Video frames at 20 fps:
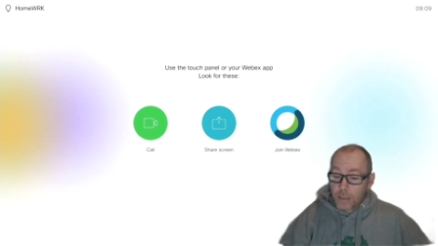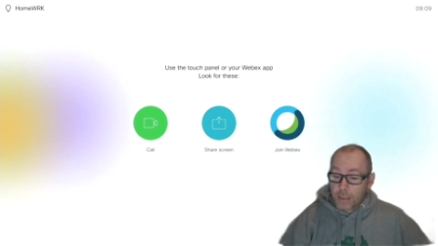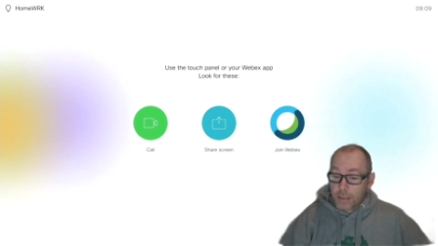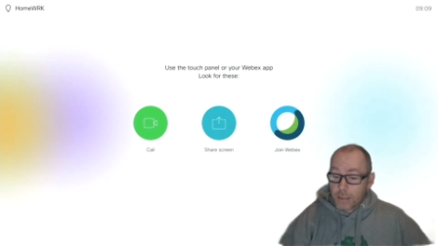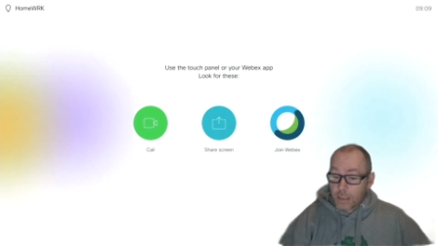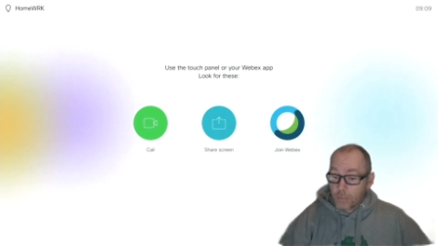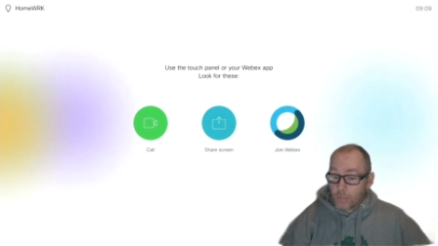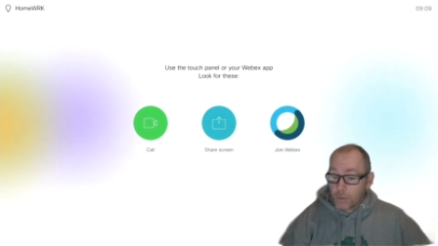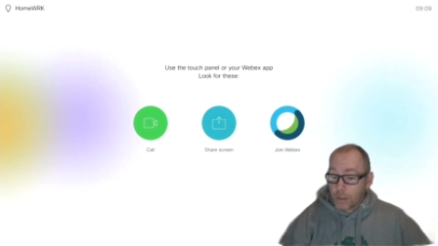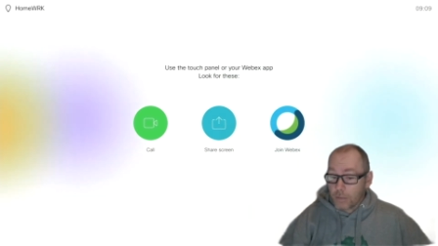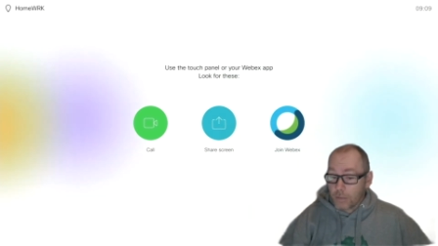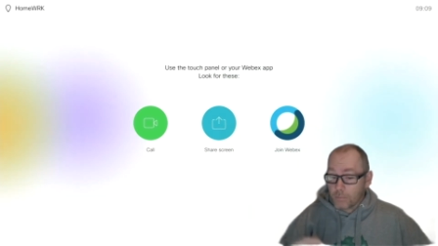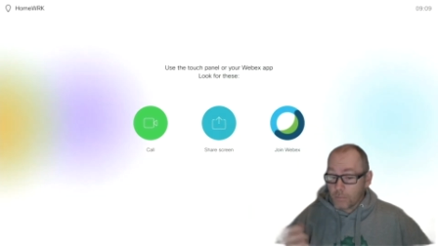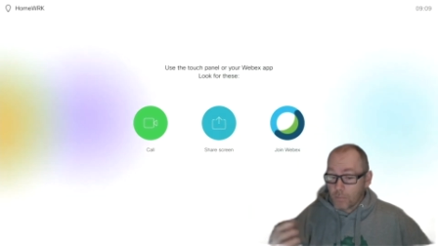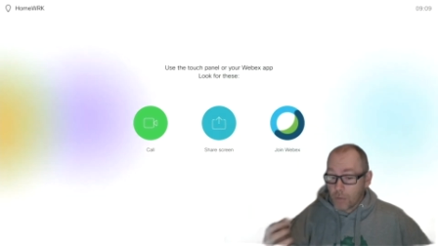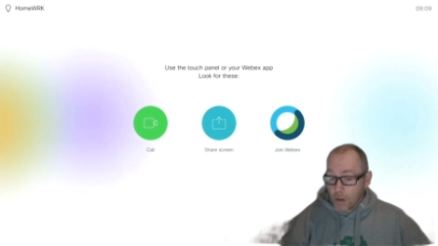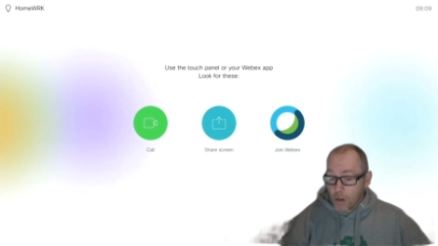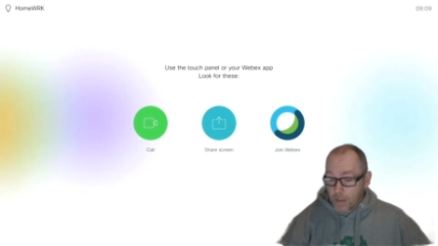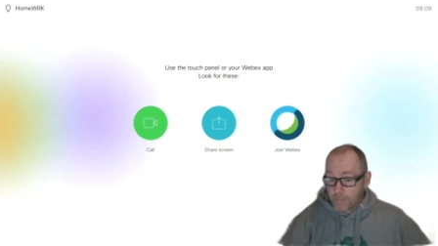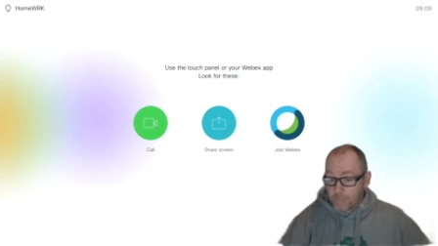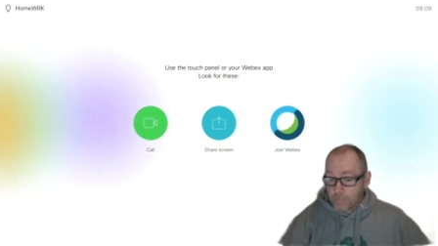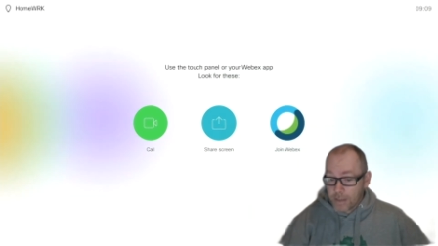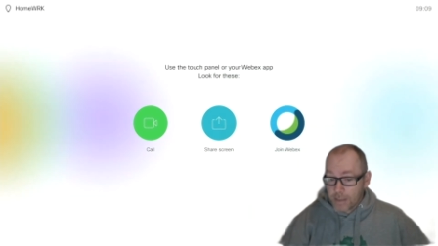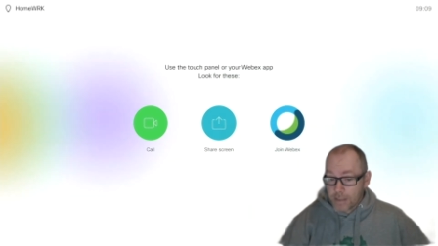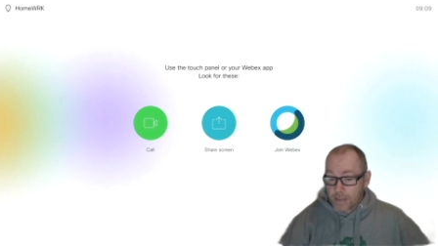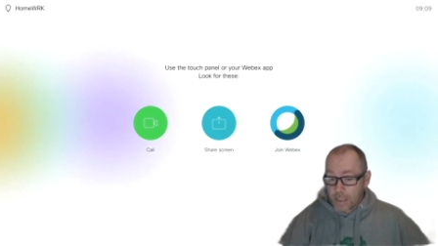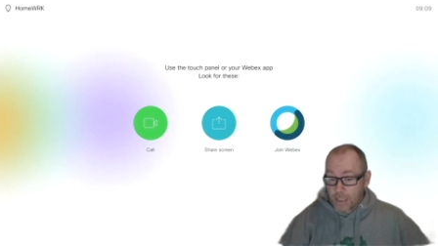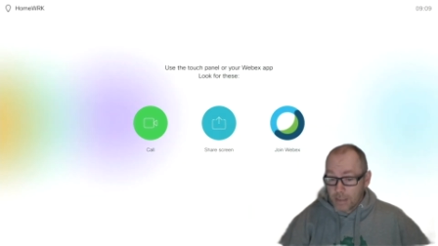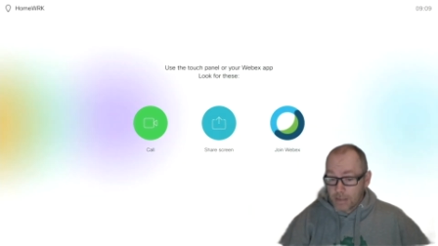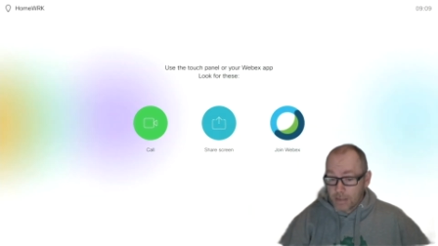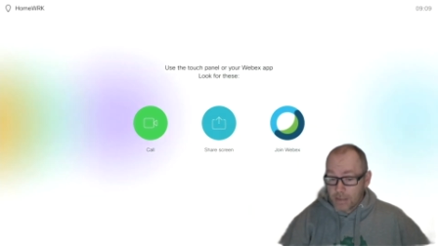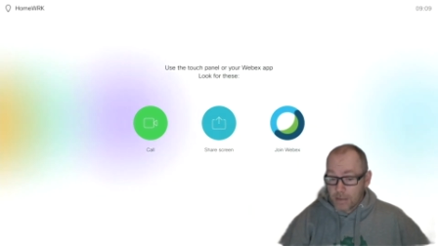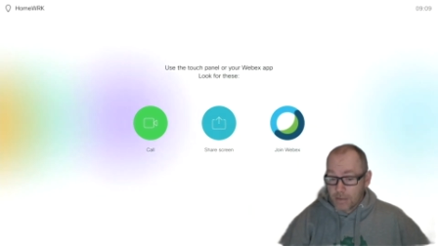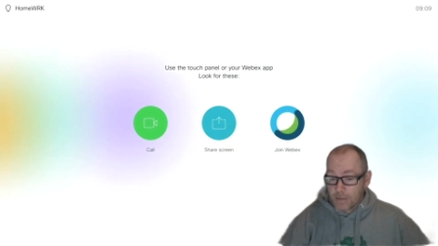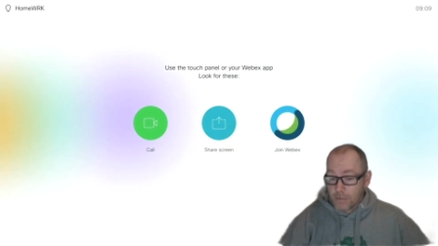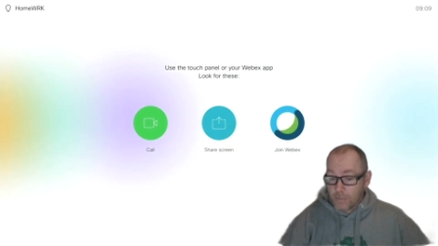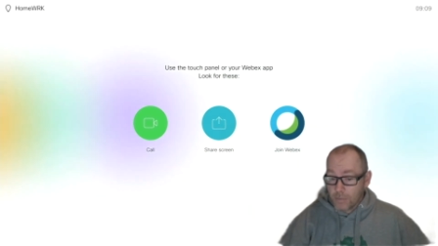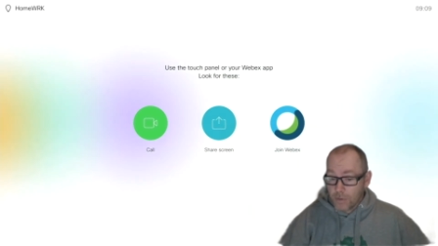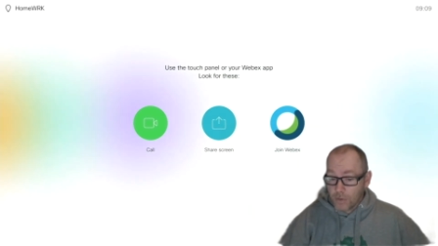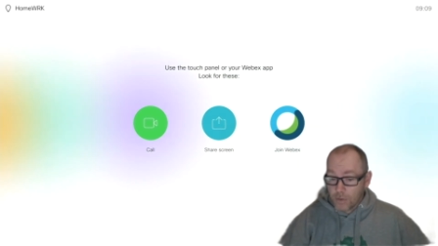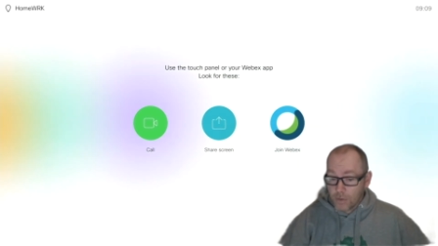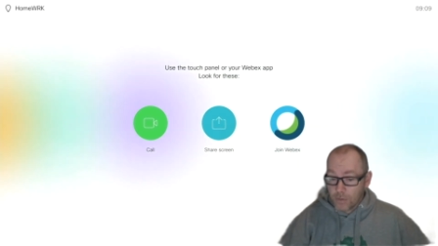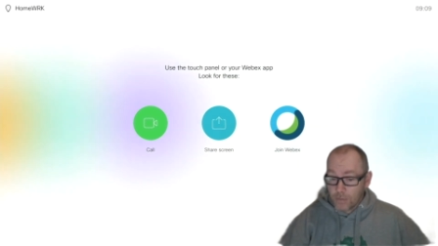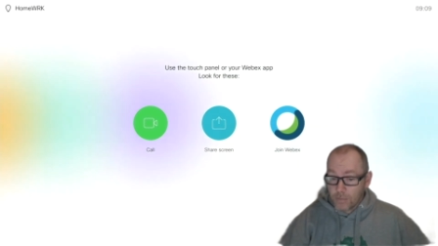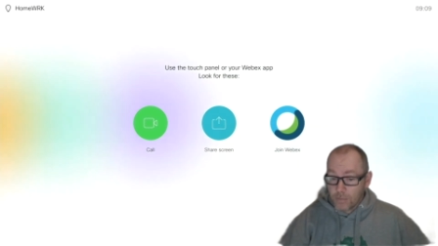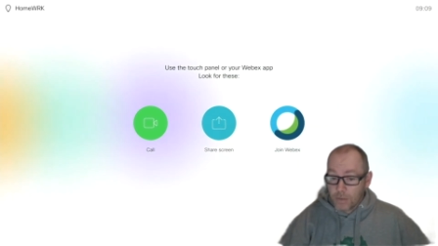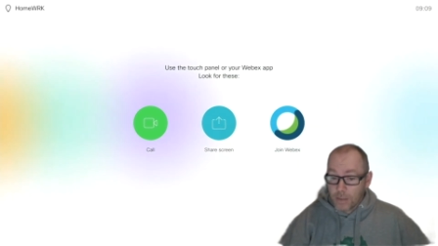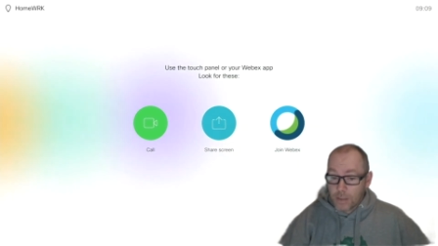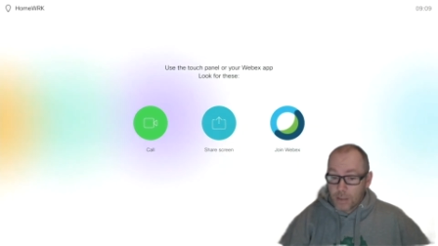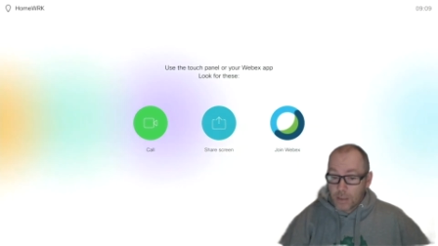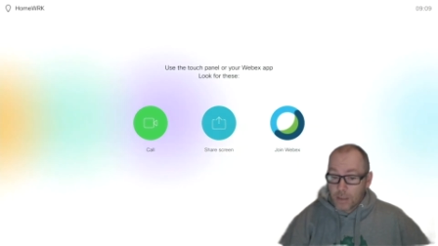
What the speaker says: and then when my face entered the room,